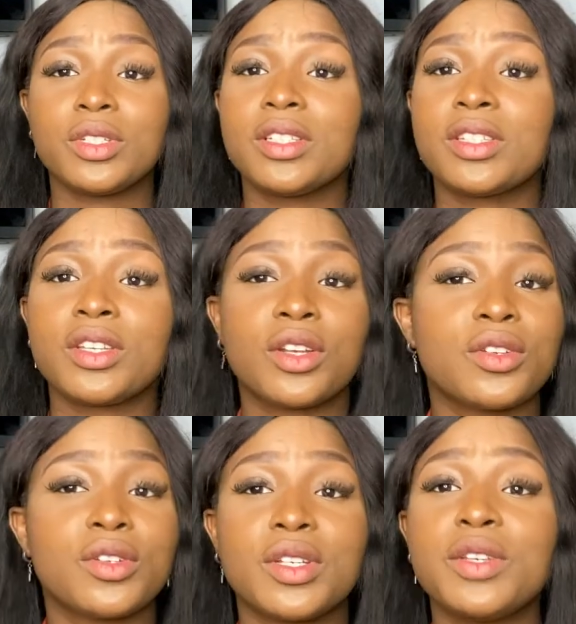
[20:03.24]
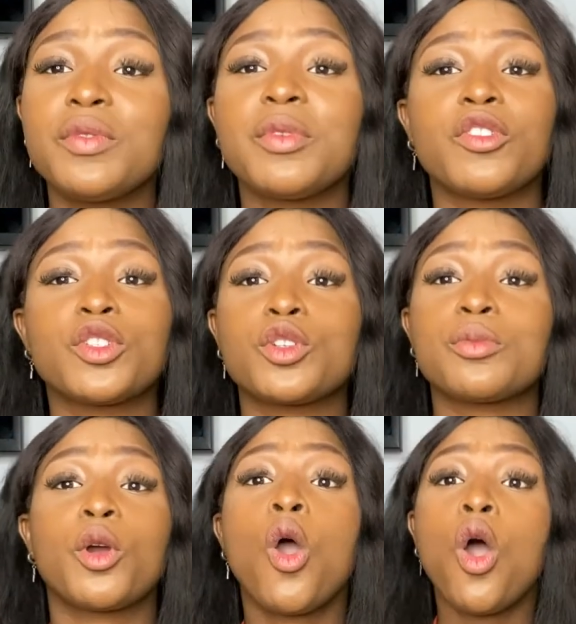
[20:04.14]
the surgery, even before the surgery.
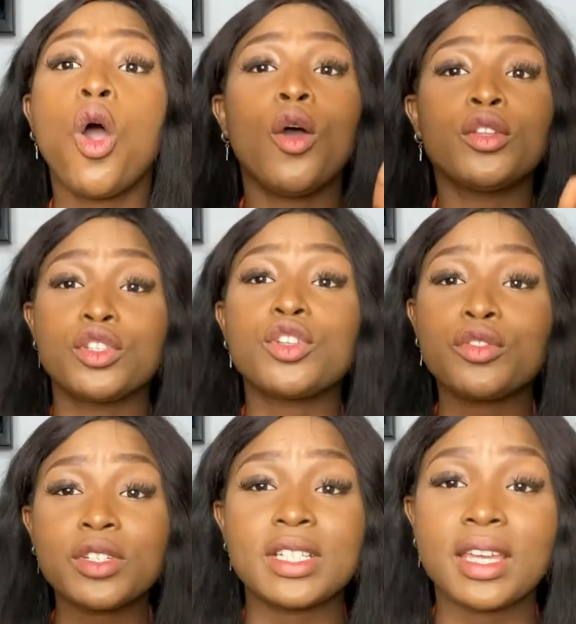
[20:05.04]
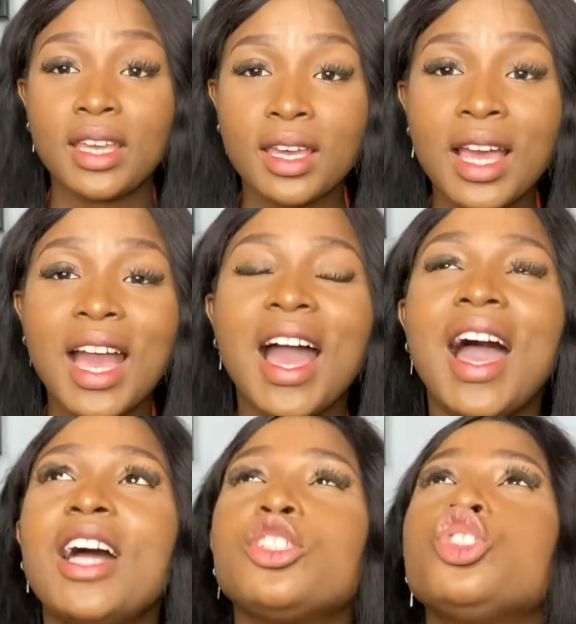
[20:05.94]
But on the surgery day, I
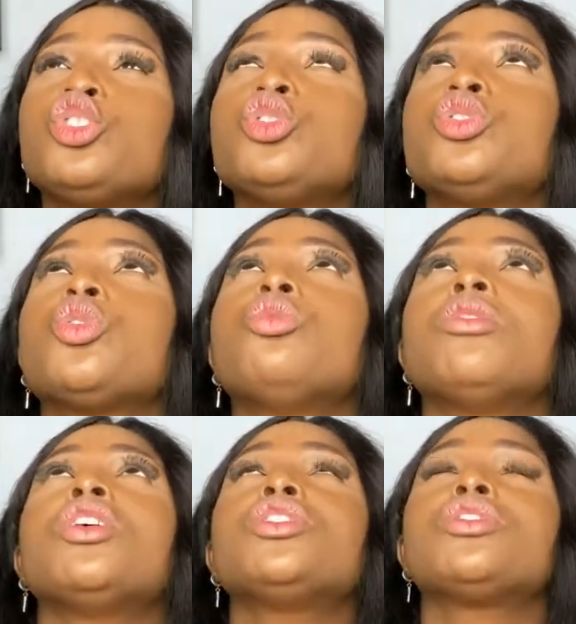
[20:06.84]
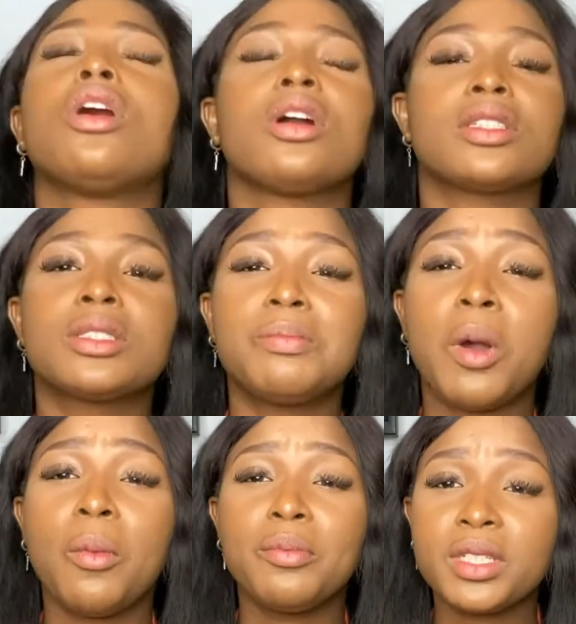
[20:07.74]
had so much drugs
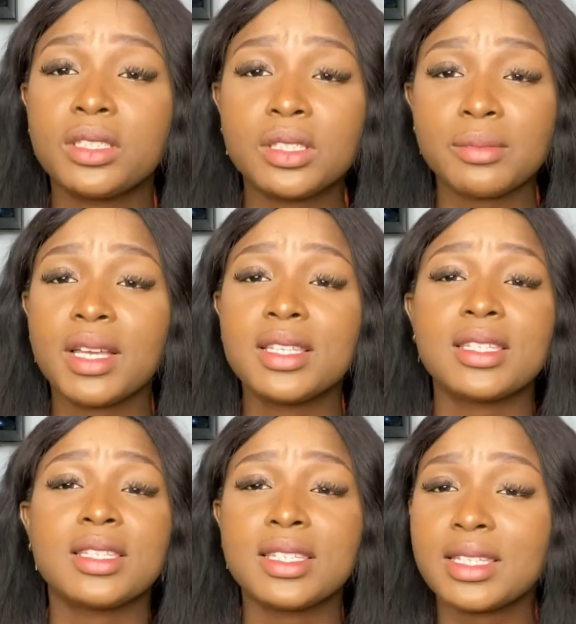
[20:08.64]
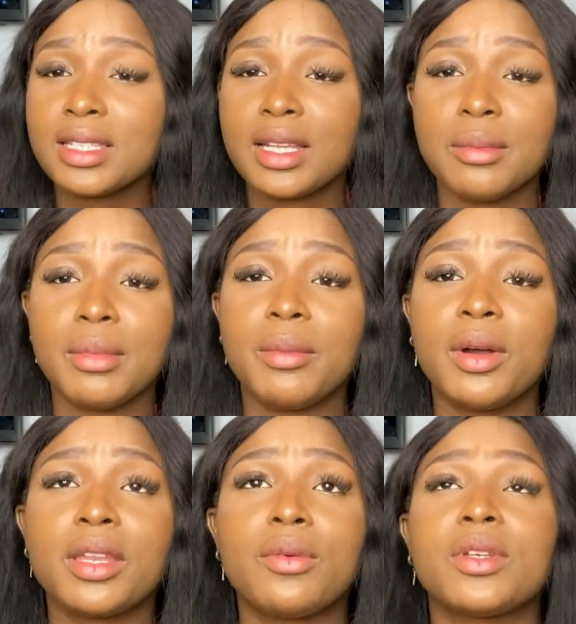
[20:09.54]
pumped into my system. My
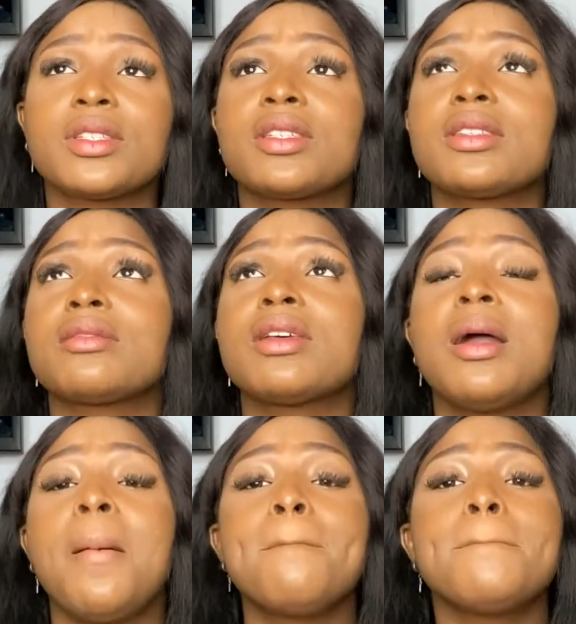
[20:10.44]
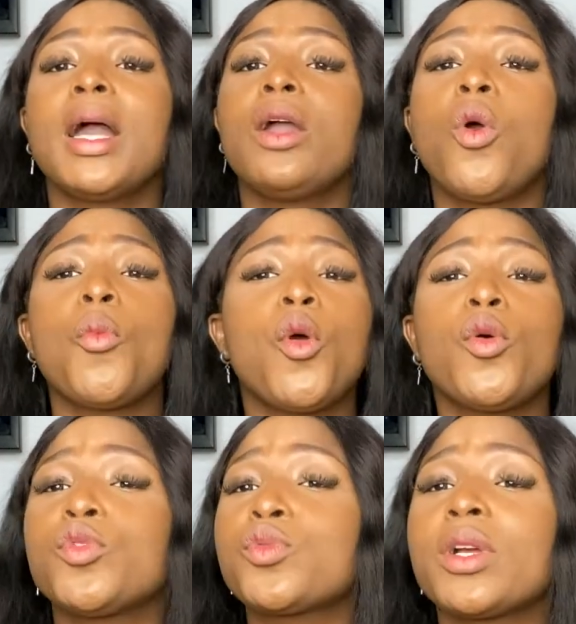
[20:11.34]
body was just, my
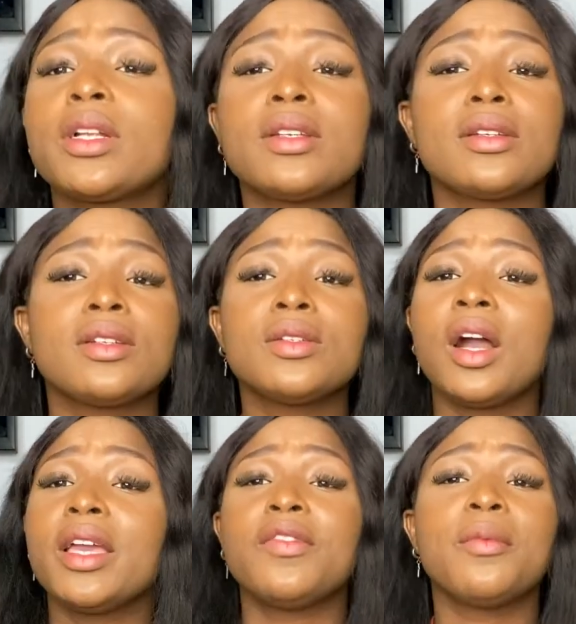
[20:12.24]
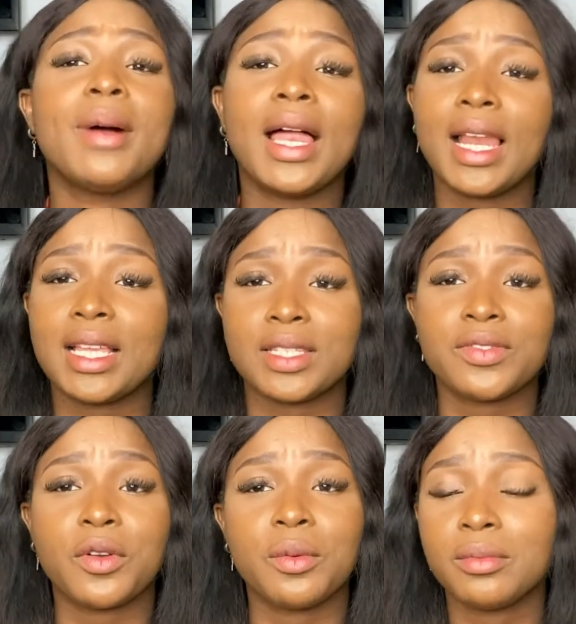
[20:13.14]
hormones were not even balanced
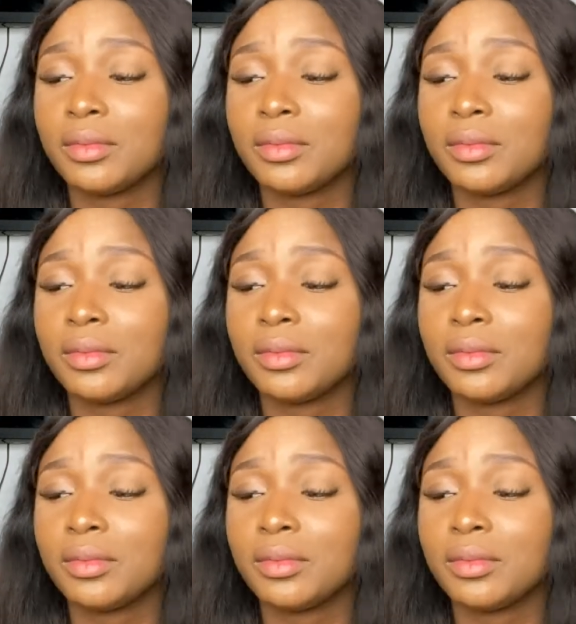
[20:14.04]
from,